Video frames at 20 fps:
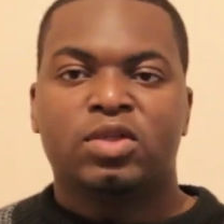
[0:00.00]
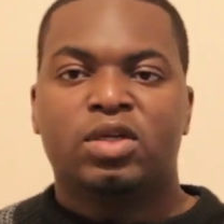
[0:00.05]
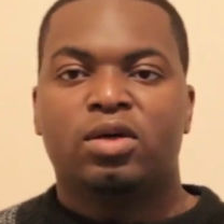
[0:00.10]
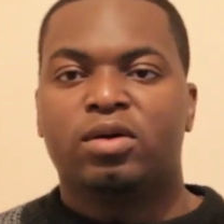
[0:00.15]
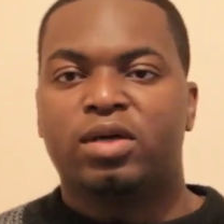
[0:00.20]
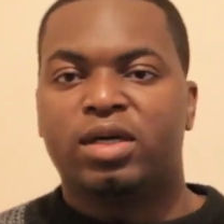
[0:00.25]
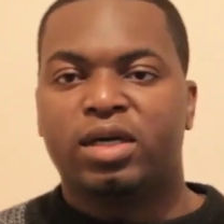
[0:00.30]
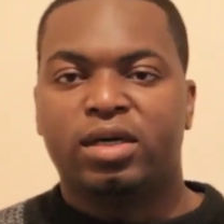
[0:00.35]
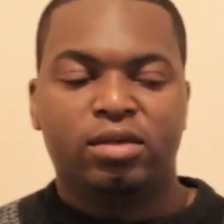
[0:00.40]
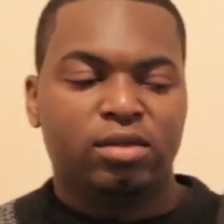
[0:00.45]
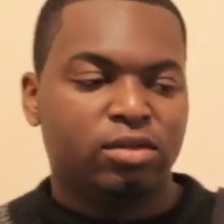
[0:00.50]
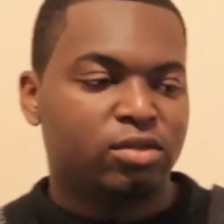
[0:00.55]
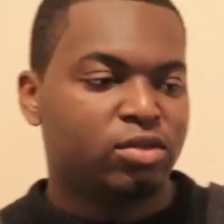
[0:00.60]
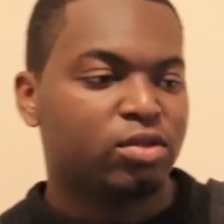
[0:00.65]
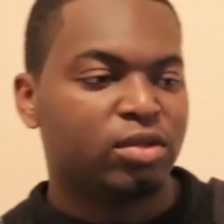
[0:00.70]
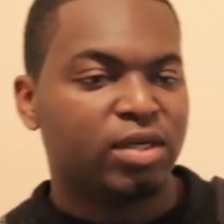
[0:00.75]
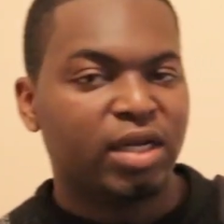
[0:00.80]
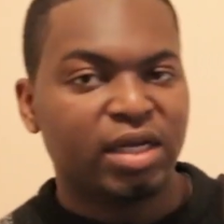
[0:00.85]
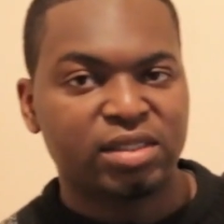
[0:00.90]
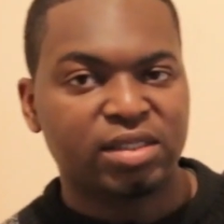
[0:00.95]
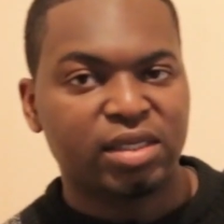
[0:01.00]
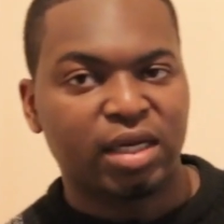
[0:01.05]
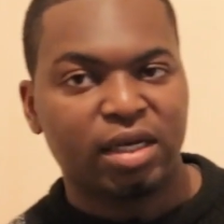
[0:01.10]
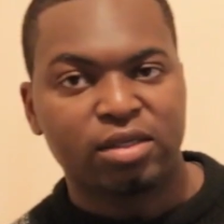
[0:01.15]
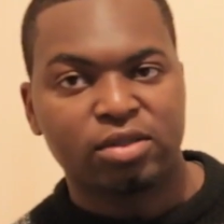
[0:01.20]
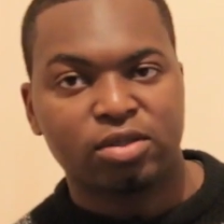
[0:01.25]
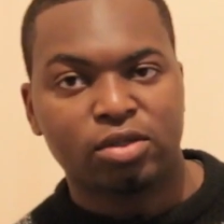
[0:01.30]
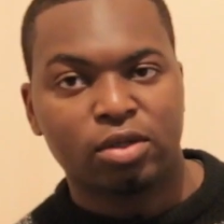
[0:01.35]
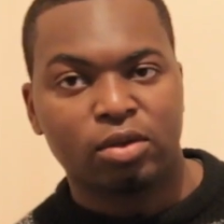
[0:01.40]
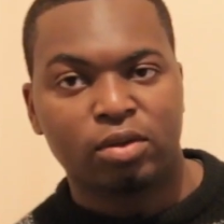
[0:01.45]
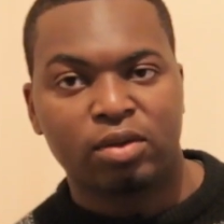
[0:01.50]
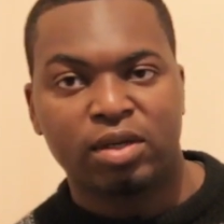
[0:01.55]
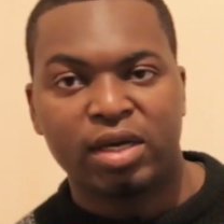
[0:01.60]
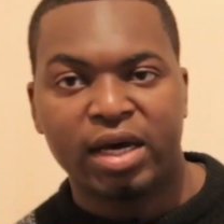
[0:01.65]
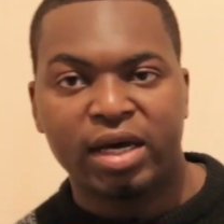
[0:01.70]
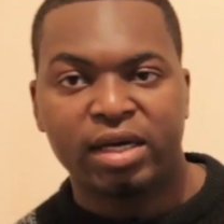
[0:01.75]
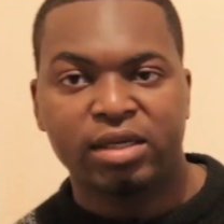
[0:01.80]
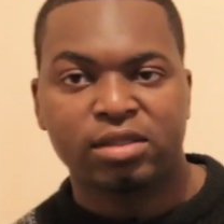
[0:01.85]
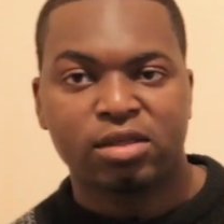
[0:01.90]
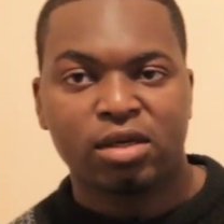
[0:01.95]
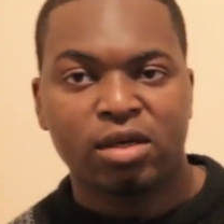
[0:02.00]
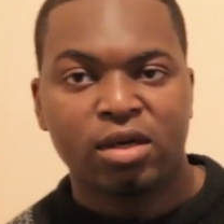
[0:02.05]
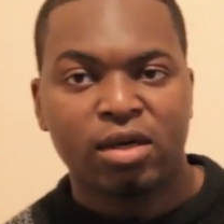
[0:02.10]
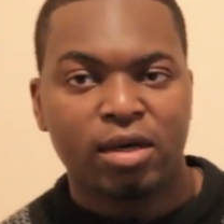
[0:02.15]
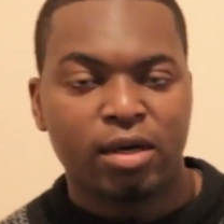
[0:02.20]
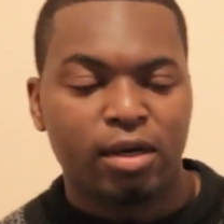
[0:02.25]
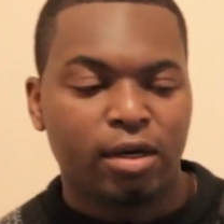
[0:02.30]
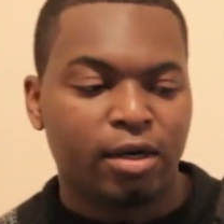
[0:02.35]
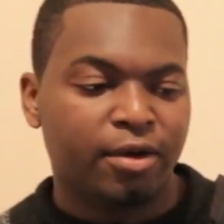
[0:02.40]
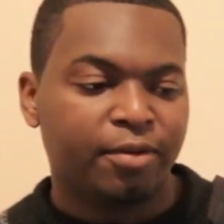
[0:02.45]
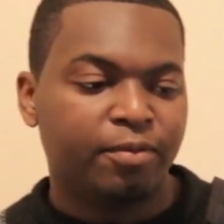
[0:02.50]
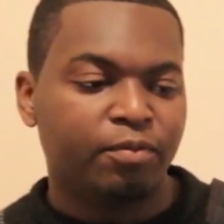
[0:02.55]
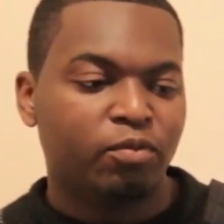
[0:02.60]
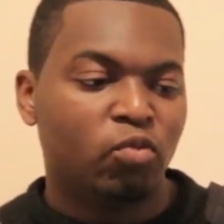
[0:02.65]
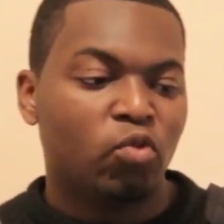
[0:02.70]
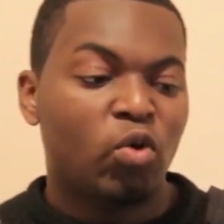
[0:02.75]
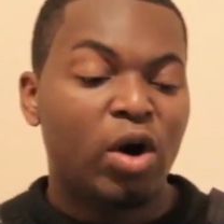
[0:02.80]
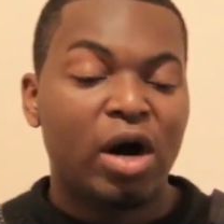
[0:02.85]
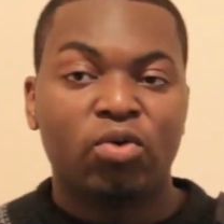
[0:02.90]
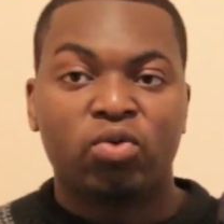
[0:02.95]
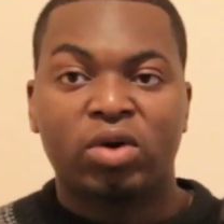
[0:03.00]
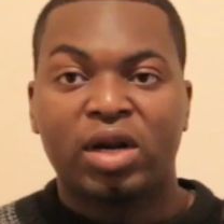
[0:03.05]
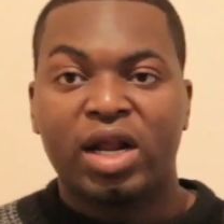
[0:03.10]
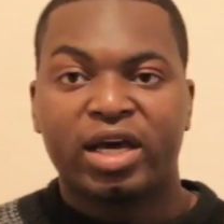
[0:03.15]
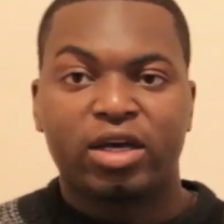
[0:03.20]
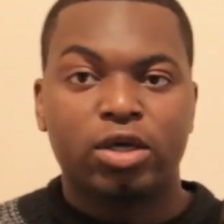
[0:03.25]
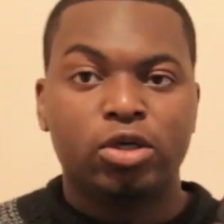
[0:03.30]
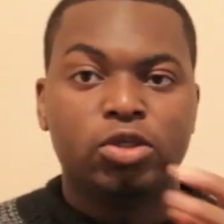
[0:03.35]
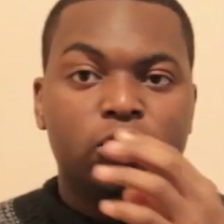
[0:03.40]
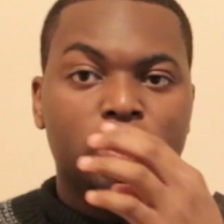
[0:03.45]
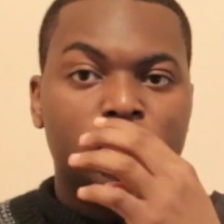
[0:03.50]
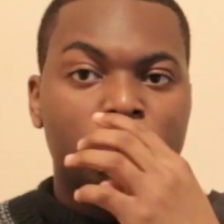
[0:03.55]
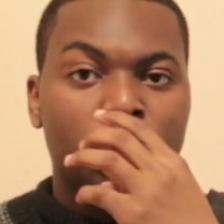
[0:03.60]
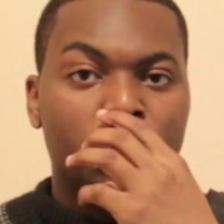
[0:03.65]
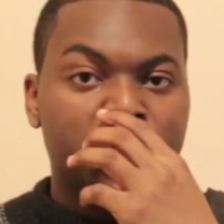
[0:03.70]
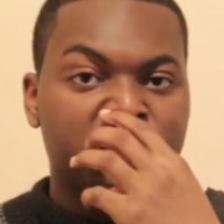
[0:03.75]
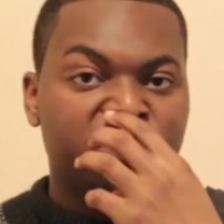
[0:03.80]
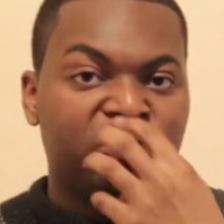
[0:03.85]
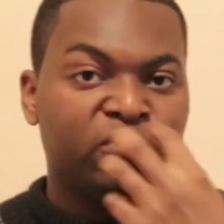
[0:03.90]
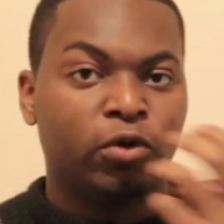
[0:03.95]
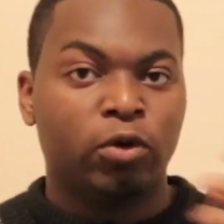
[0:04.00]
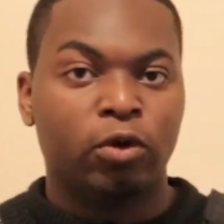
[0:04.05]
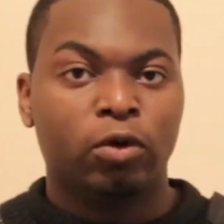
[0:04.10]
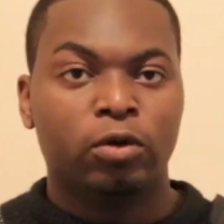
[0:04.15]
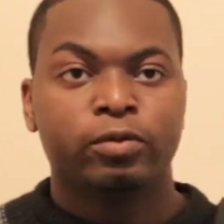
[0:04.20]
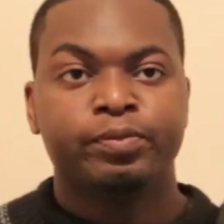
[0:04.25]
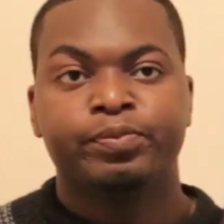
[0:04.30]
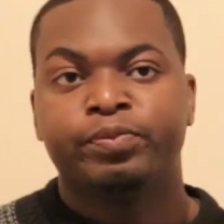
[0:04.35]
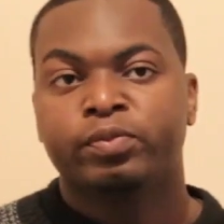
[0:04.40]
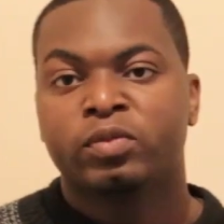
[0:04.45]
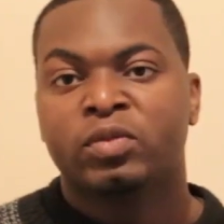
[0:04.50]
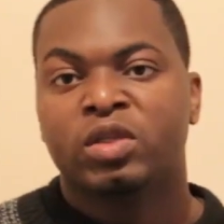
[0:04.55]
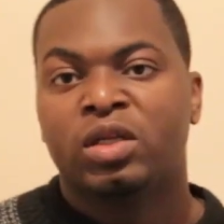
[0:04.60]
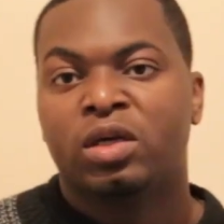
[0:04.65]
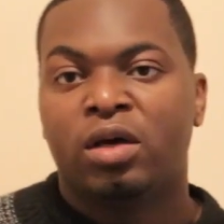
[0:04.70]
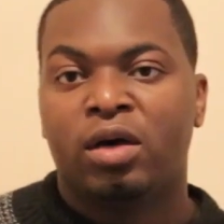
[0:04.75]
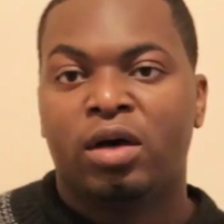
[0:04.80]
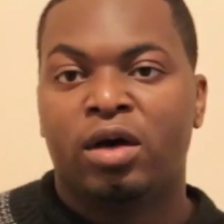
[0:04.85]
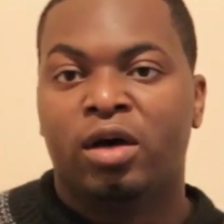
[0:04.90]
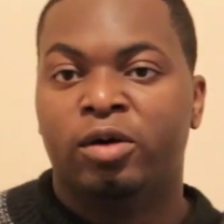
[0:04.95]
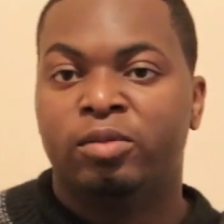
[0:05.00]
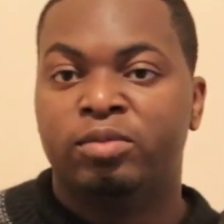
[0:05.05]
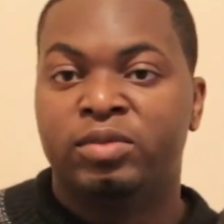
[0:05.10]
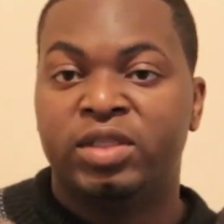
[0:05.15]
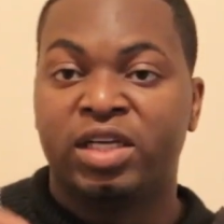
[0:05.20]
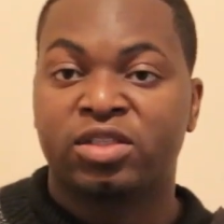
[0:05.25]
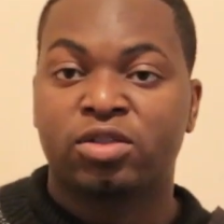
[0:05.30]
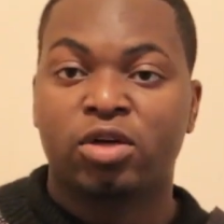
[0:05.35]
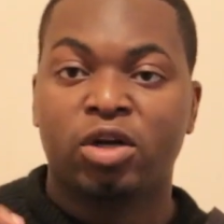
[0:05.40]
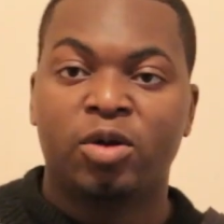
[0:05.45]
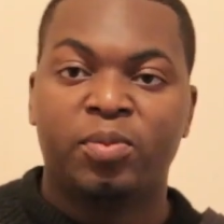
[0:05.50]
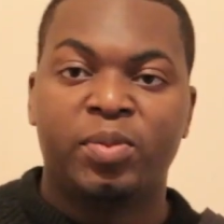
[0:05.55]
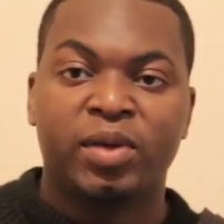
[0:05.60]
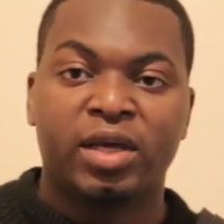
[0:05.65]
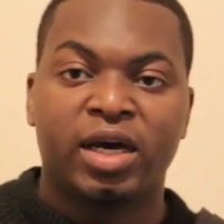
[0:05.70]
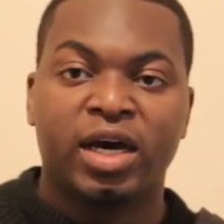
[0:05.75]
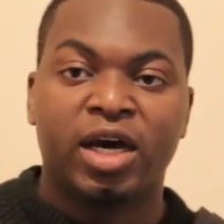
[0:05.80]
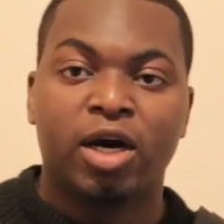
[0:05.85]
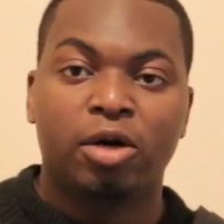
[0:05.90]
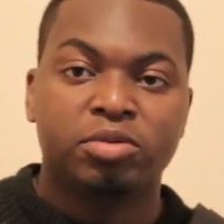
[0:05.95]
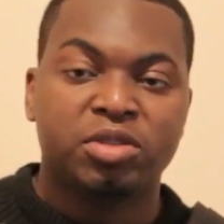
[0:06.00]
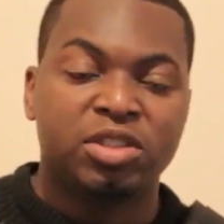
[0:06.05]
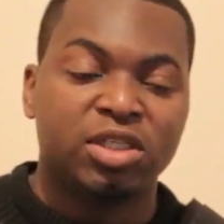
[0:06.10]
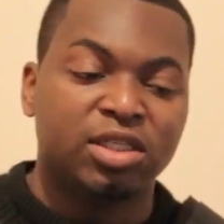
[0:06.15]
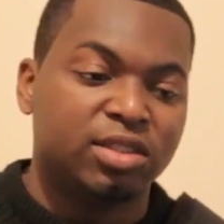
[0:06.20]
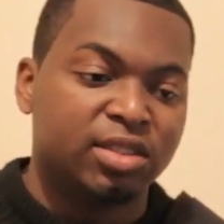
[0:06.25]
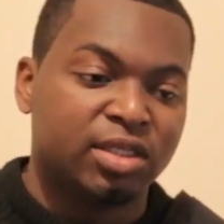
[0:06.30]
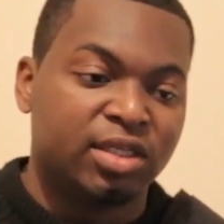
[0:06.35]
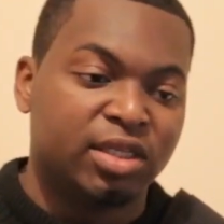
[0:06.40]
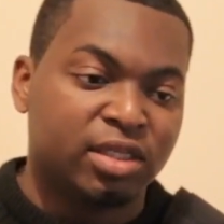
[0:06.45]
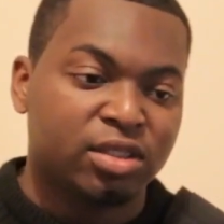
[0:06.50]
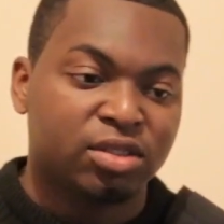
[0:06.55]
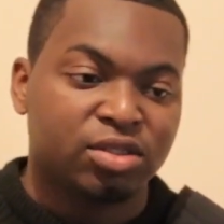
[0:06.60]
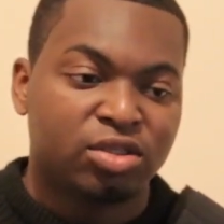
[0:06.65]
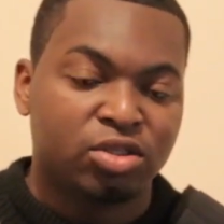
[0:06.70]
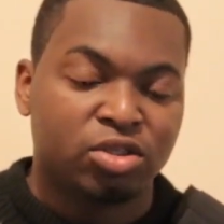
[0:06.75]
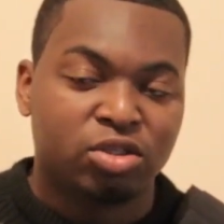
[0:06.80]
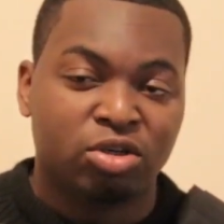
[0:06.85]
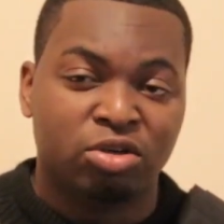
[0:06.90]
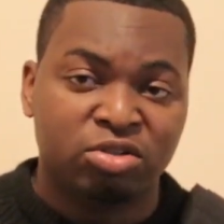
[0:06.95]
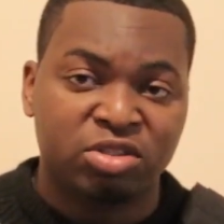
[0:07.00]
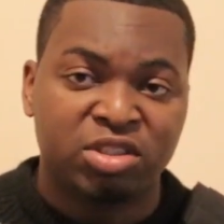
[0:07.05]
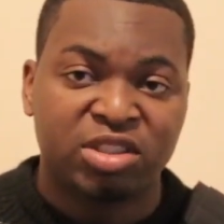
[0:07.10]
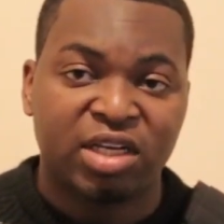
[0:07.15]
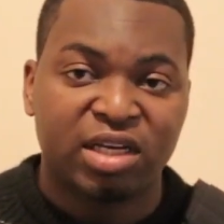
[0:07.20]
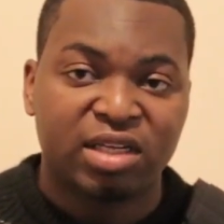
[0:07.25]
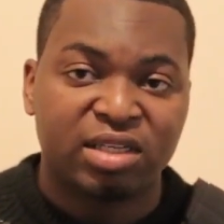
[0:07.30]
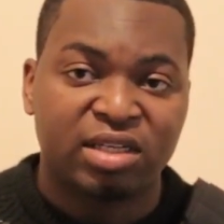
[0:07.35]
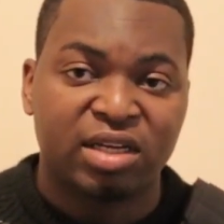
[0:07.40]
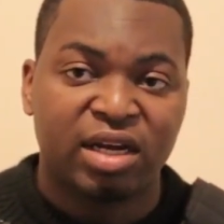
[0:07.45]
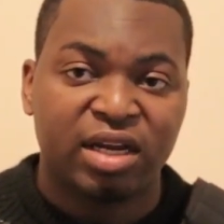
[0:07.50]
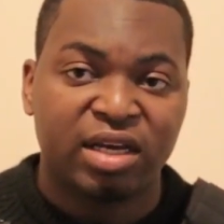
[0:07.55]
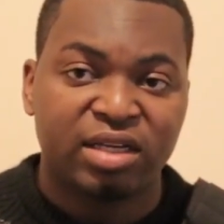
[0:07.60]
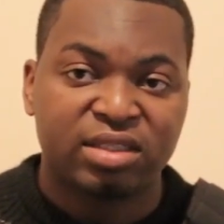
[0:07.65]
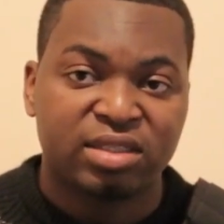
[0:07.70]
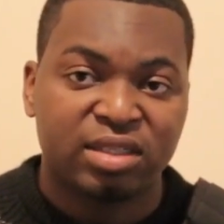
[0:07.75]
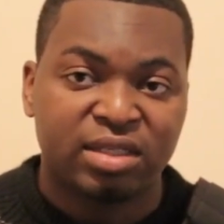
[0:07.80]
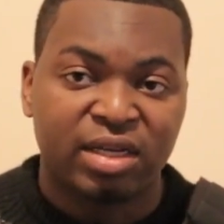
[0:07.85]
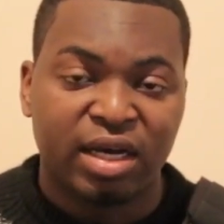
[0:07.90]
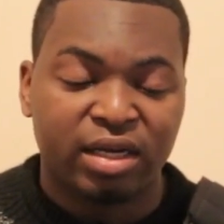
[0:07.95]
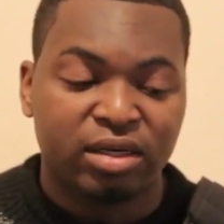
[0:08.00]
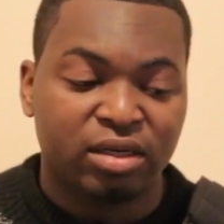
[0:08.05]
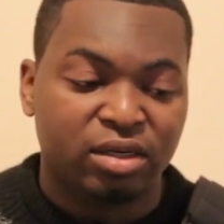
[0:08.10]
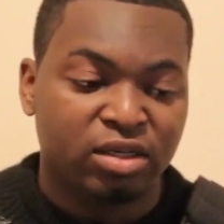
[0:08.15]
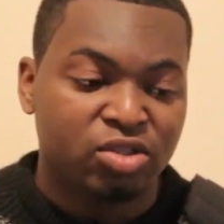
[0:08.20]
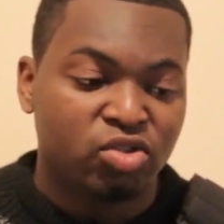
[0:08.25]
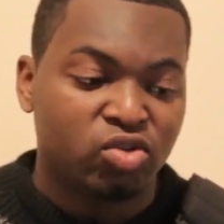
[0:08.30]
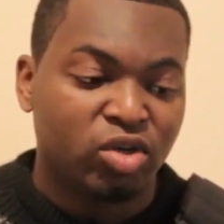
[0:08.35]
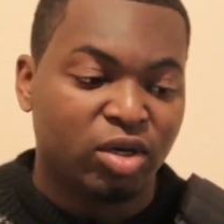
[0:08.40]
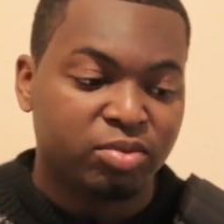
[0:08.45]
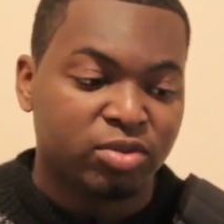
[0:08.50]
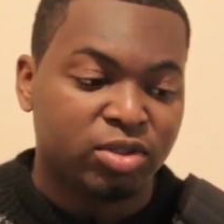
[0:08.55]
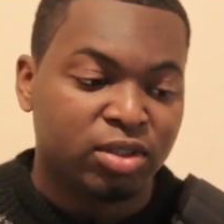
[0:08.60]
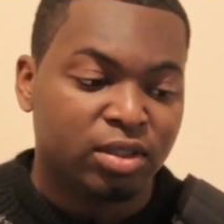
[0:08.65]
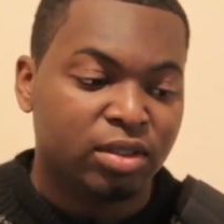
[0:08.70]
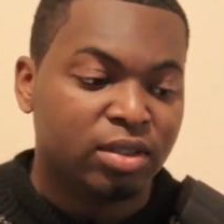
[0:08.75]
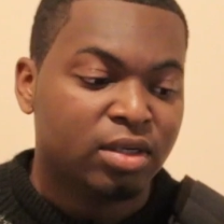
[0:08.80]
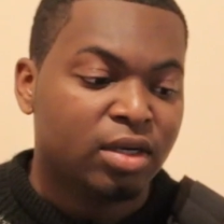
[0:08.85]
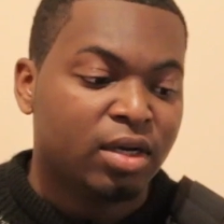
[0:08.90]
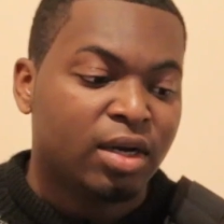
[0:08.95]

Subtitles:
okay, so that's that. So guys, what I would like you to do is there's going to be a help sheet to this, so check the link to that in the description.